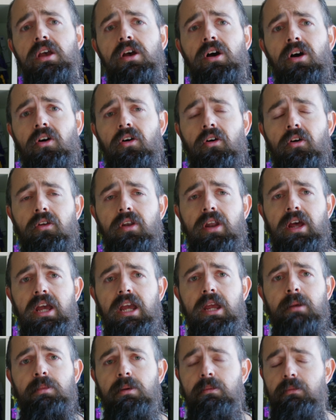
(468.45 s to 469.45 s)
on
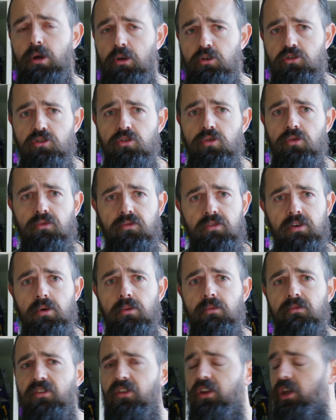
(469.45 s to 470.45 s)
a promotional
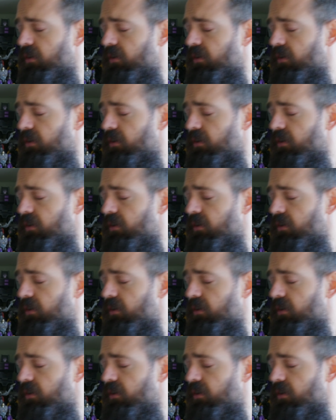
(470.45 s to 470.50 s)
film for the